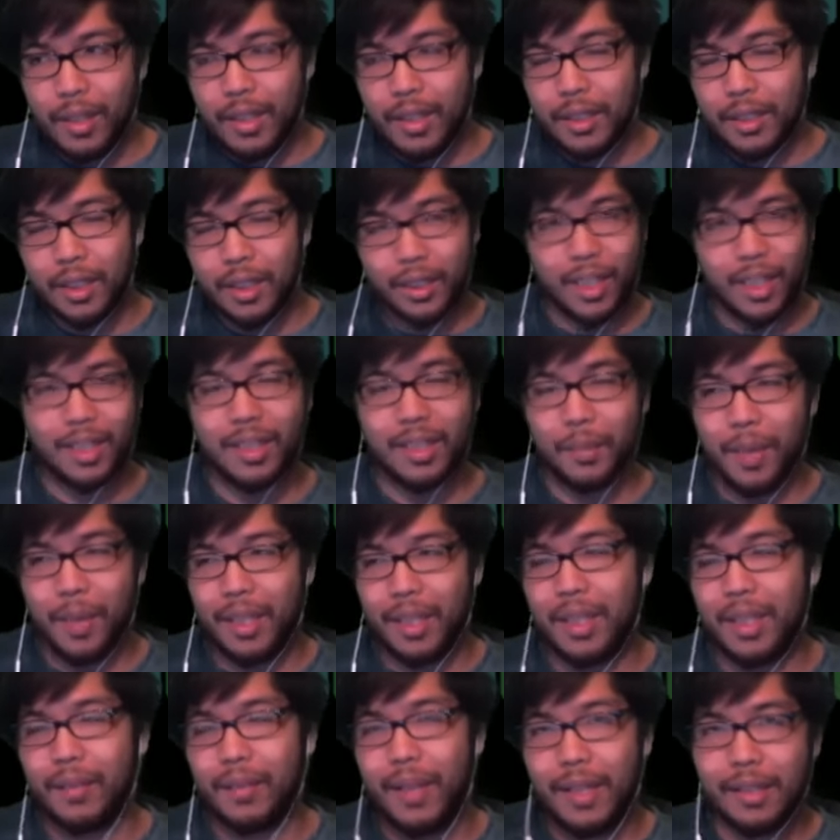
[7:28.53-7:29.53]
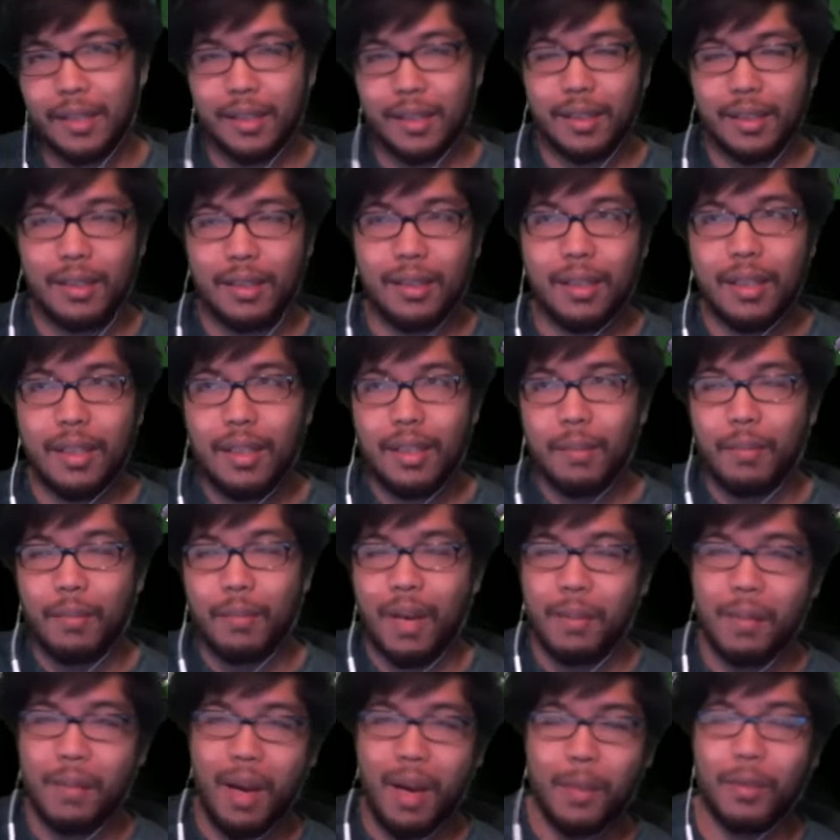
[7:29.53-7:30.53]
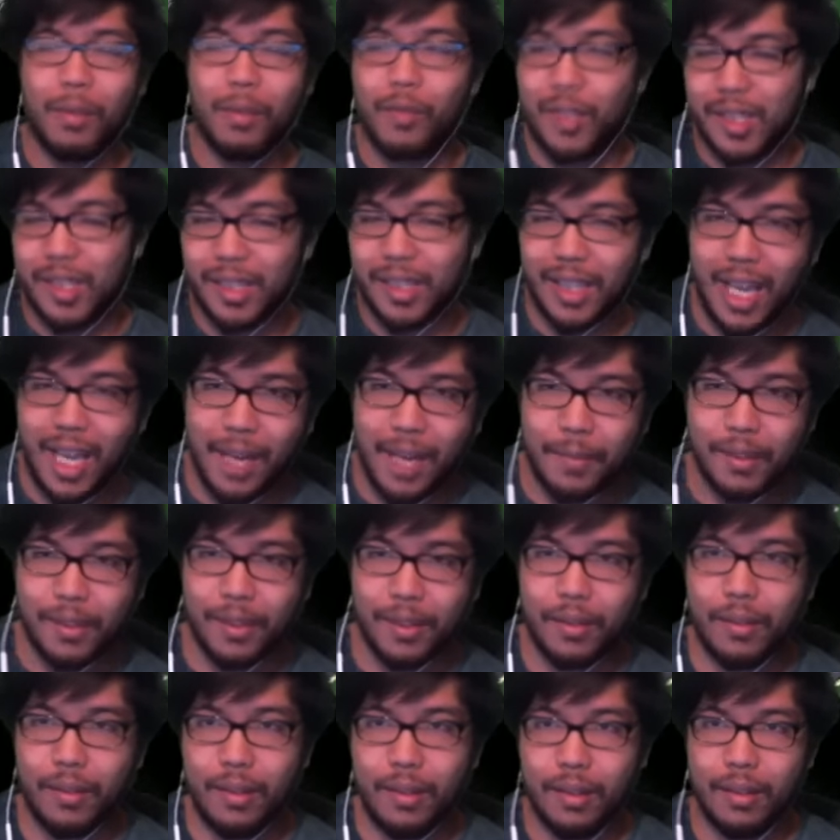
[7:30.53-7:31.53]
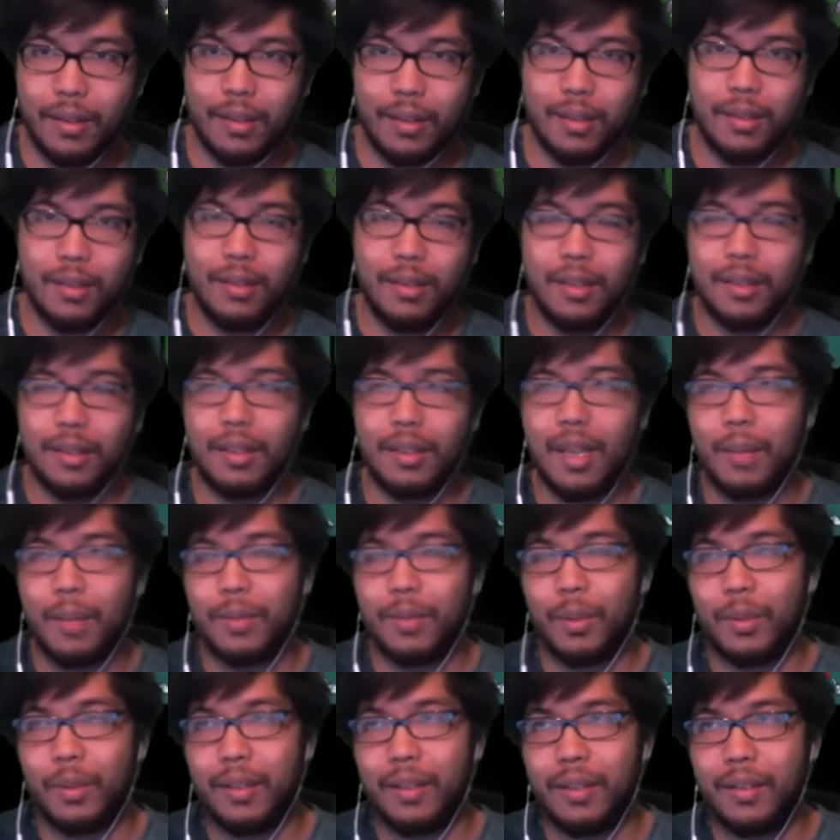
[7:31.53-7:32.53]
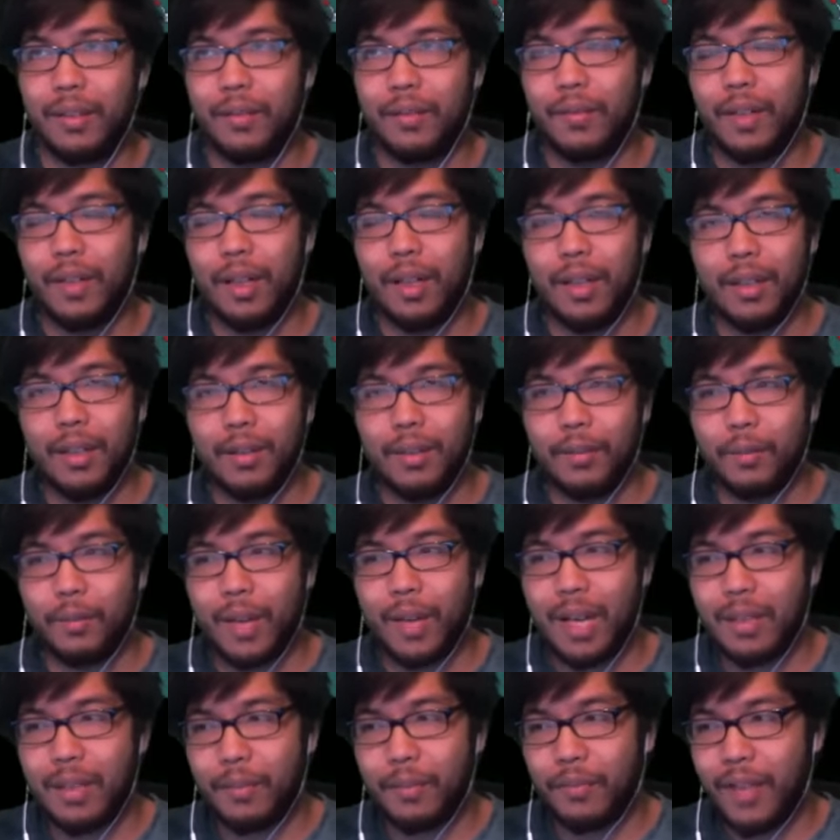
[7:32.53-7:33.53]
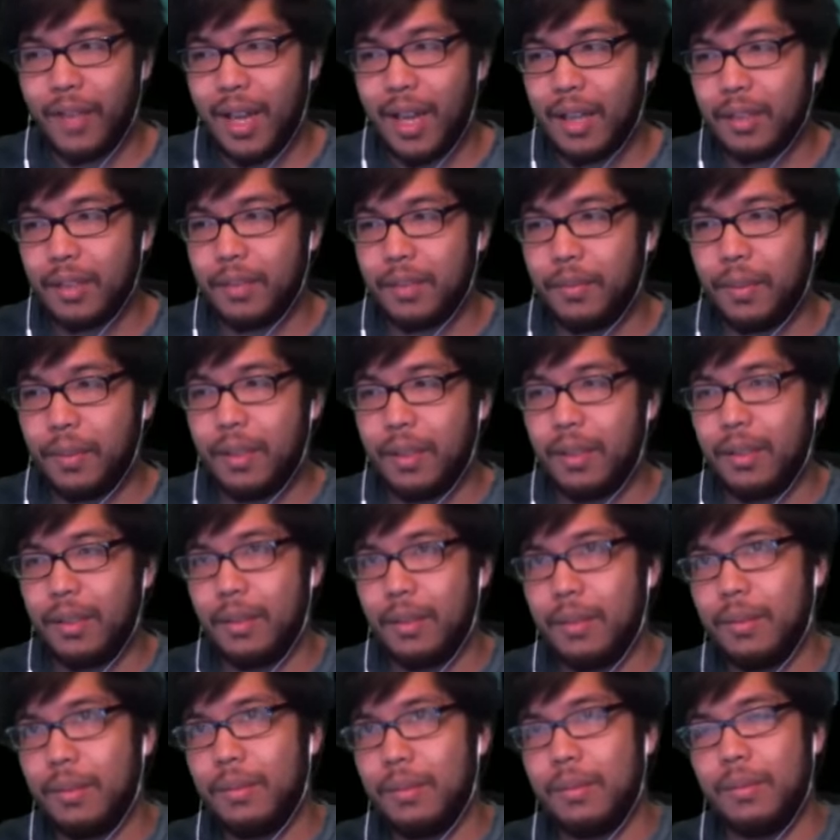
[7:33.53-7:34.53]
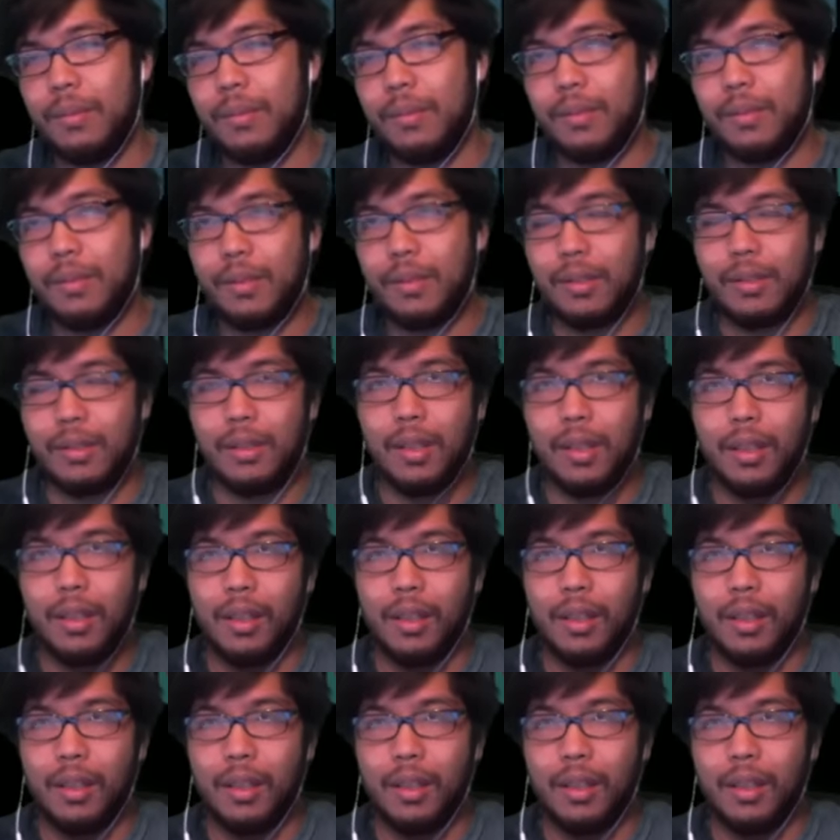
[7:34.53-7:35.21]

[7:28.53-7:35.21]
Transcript: such as the Binding of Isaac, my Mabi vs Game series, the top 25 random facts videos,